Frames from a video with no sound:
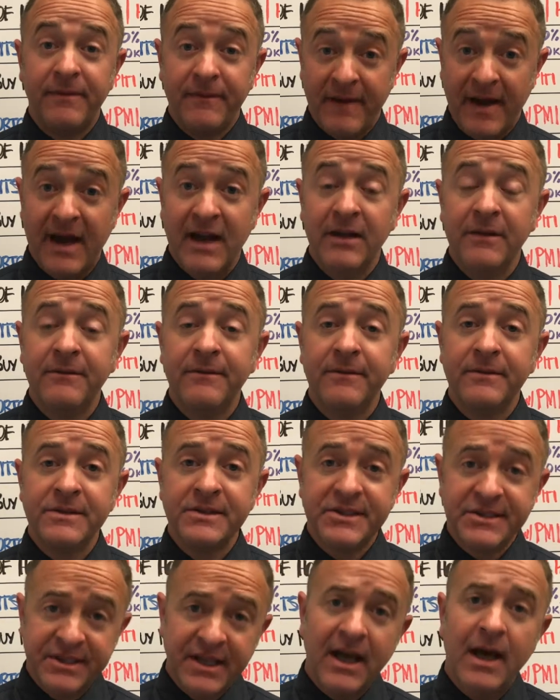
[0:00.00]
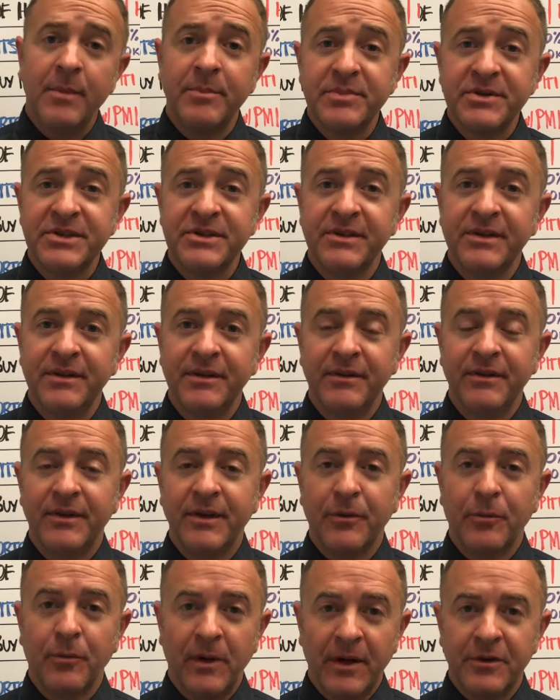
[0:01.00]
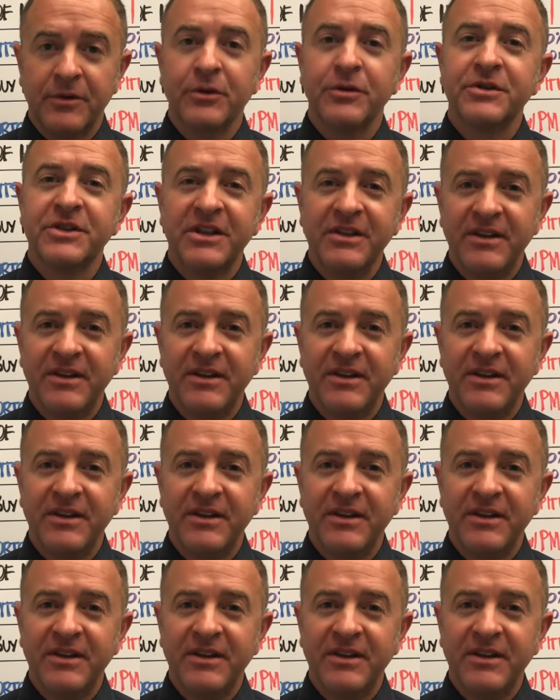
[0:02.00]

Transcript: 5 steps that renters